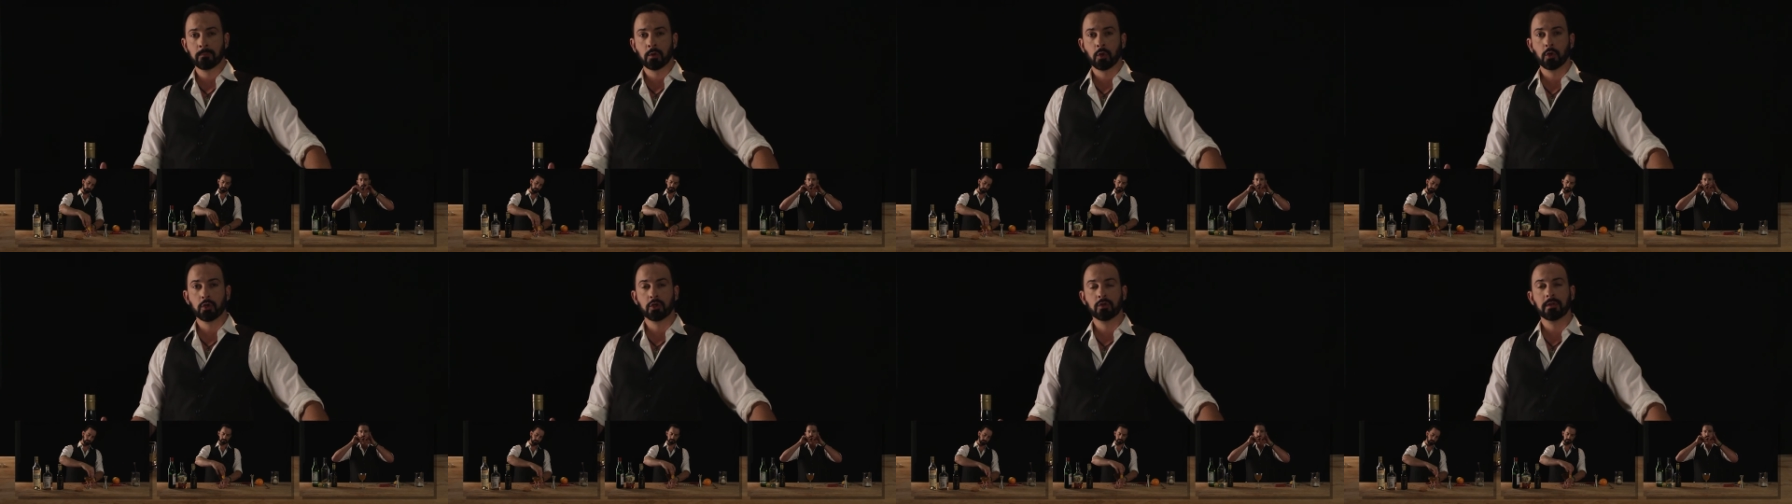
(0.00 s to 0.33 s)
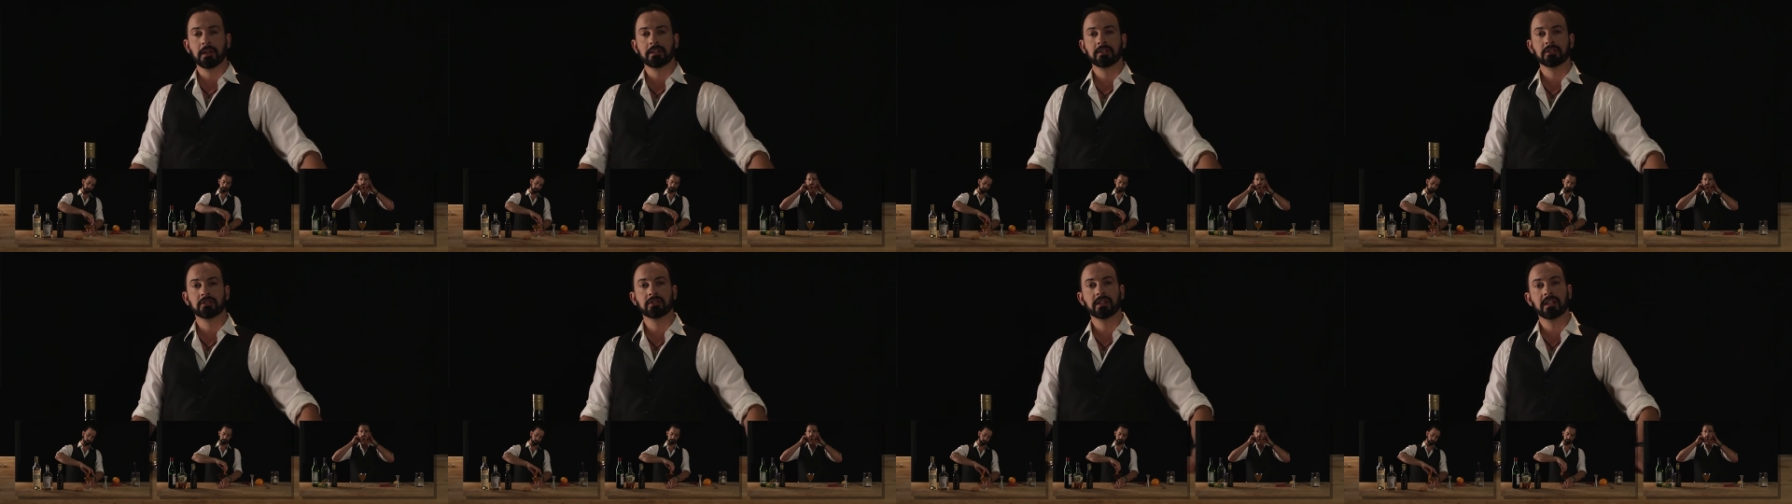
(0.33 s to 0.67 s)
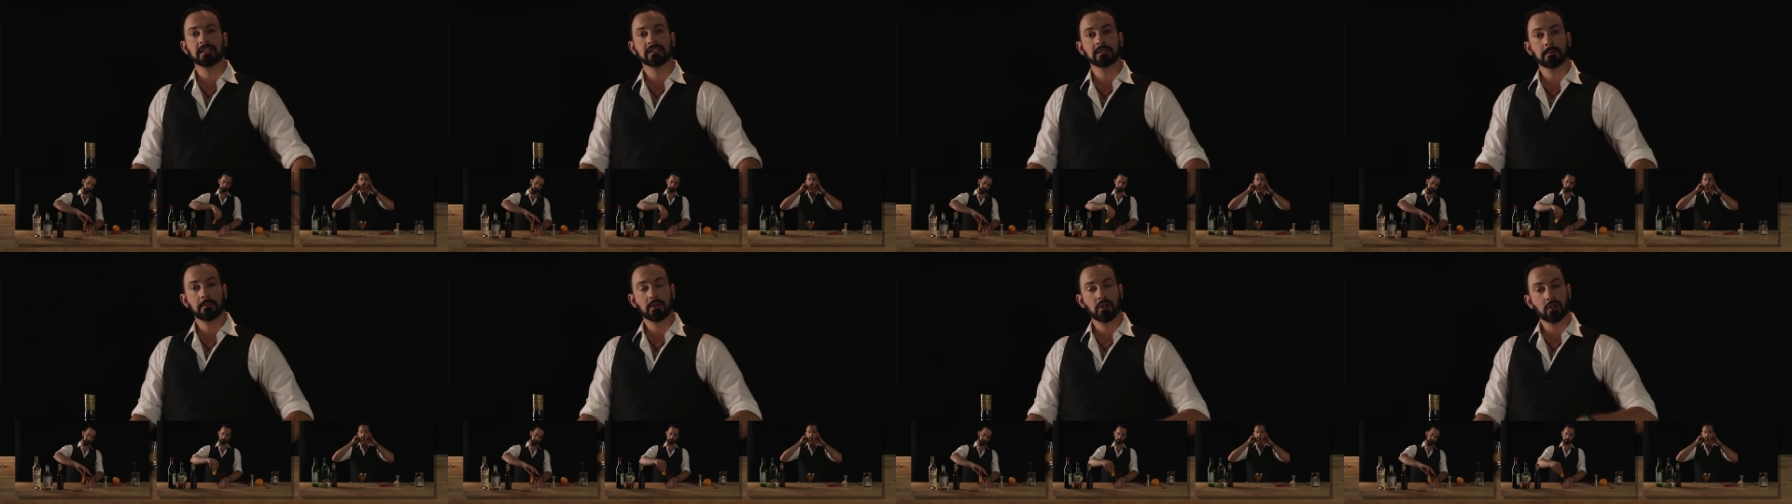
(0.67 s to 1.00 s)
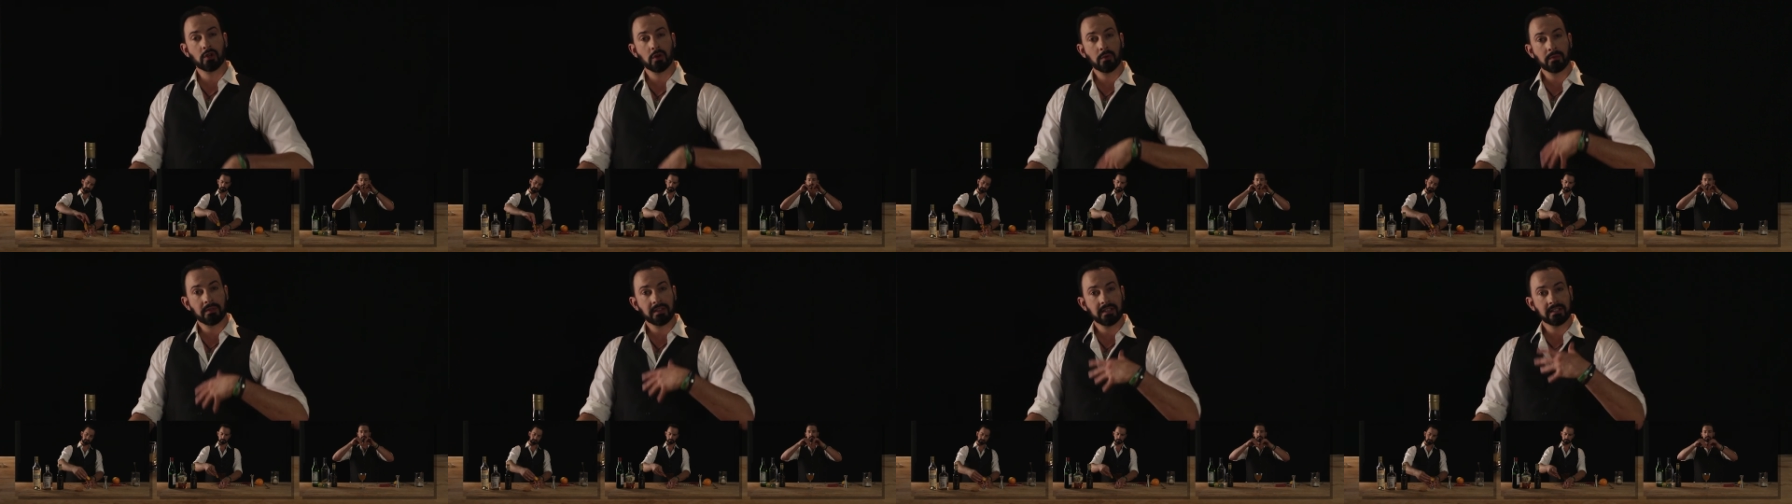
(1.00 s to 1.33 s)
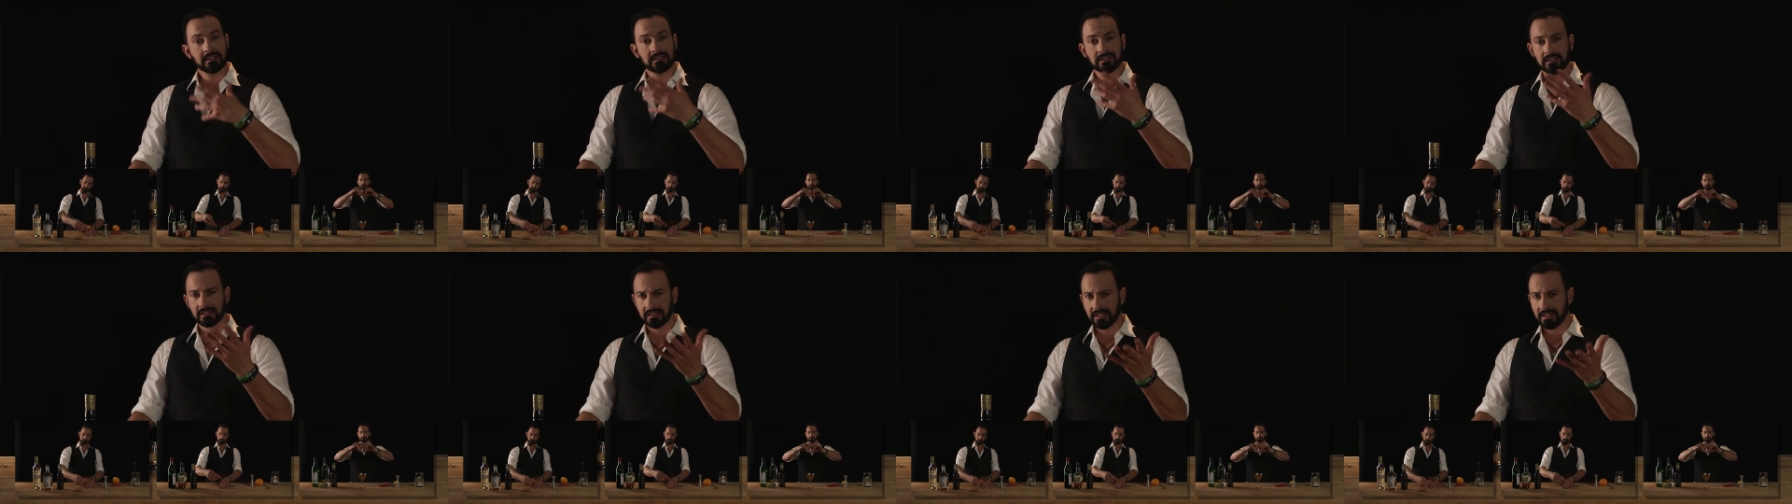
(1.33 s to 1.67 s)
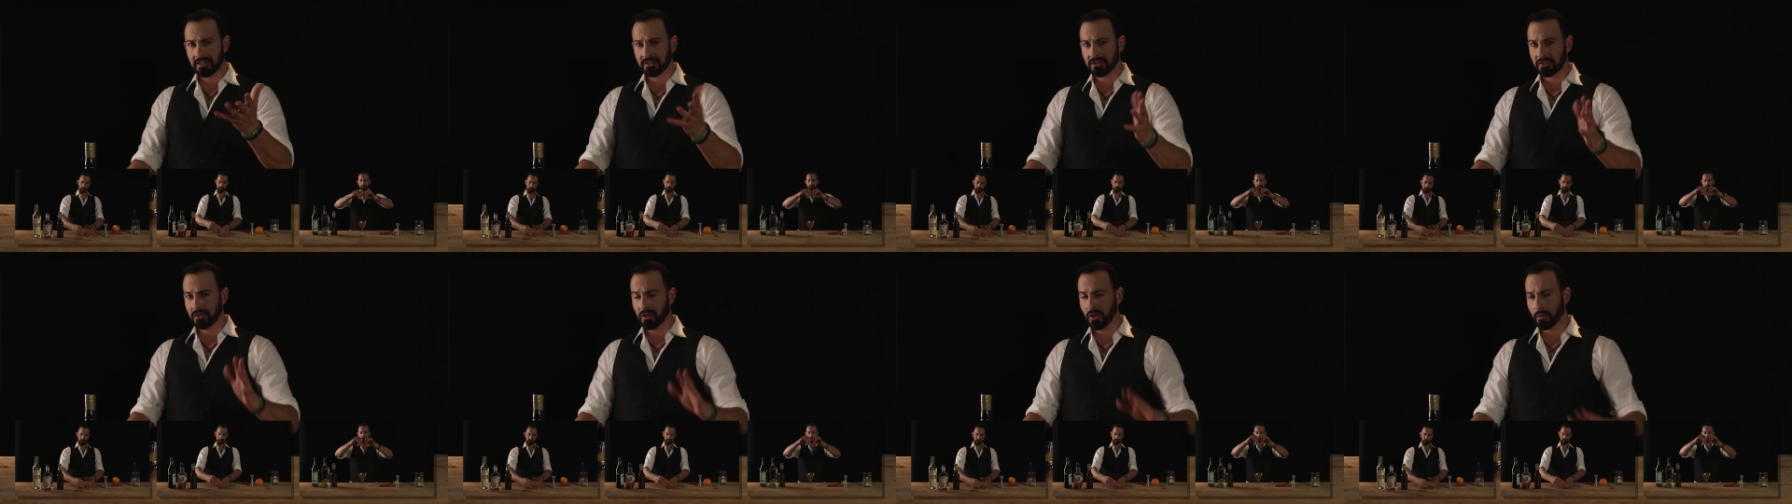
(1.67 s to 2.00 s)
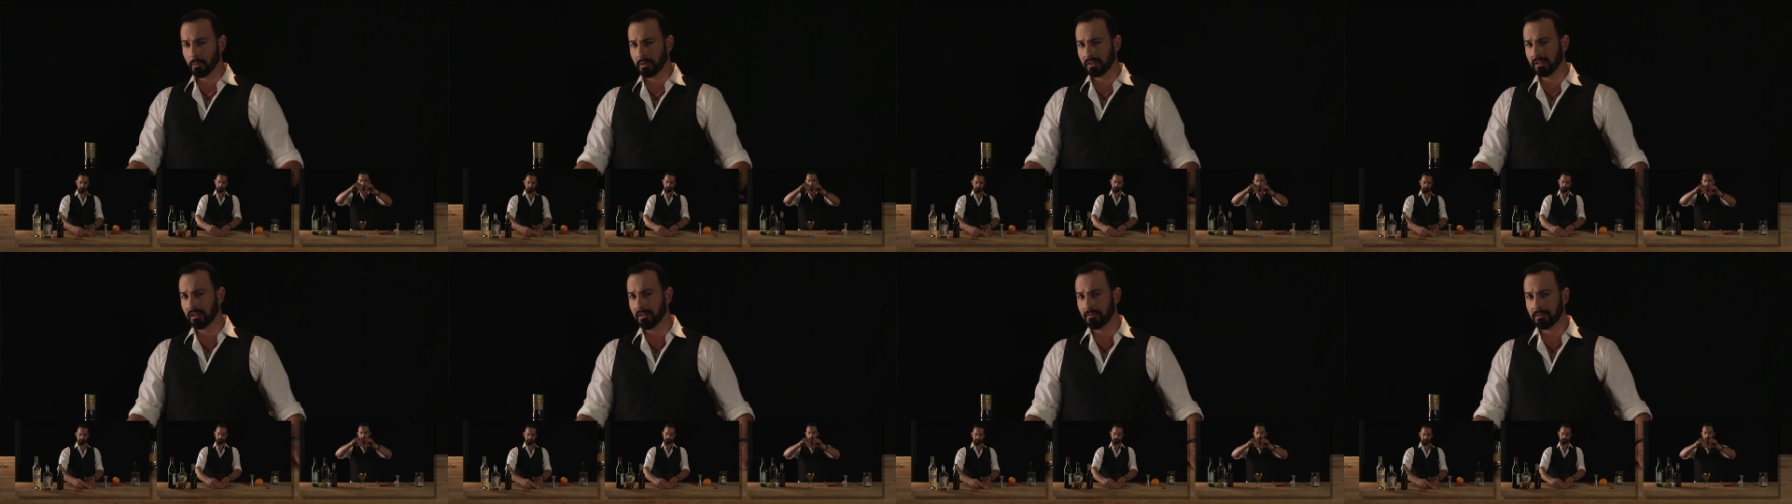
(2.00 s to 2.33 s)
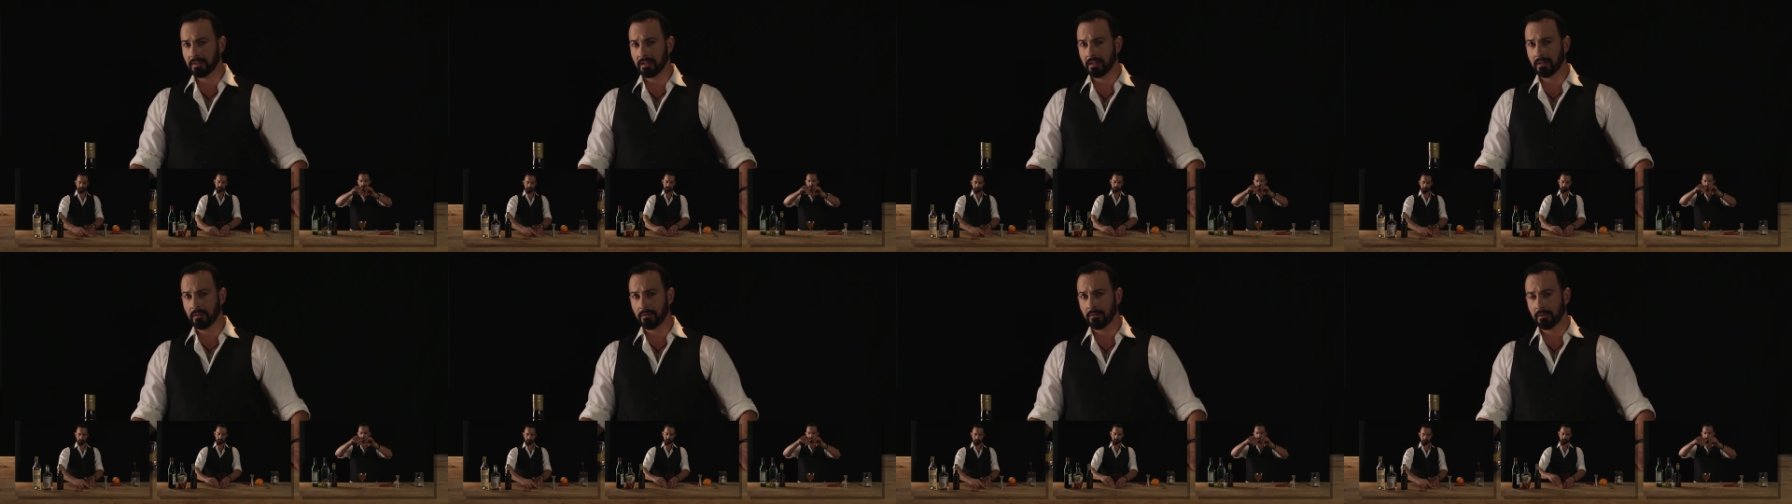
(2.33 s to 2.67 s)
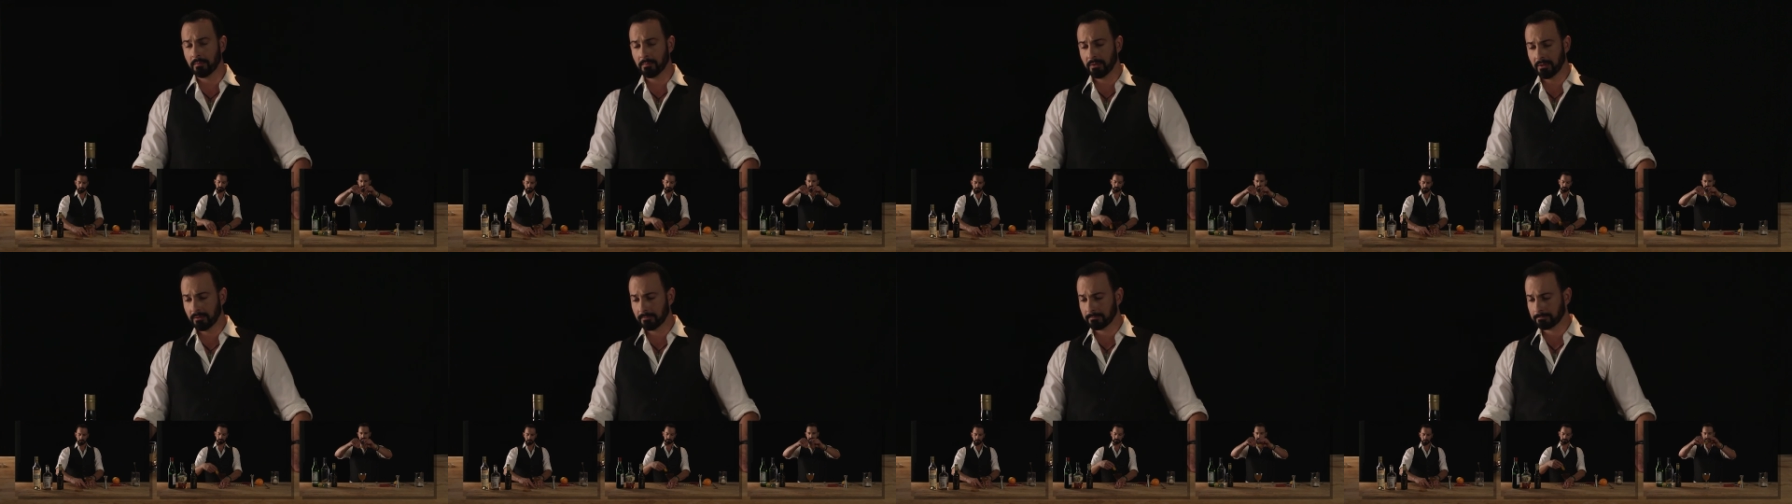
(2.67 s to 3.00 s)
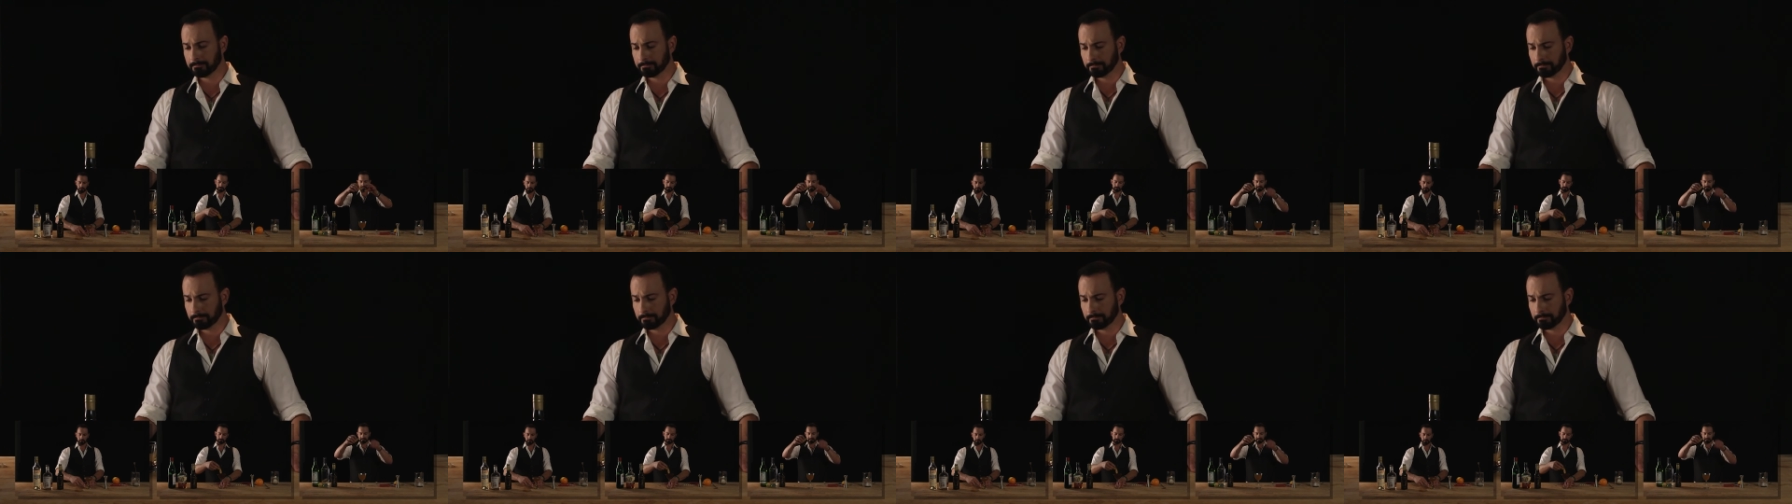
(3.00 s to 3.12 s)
or you'd like to try some of your own things, let us know. We'd love to hear from you.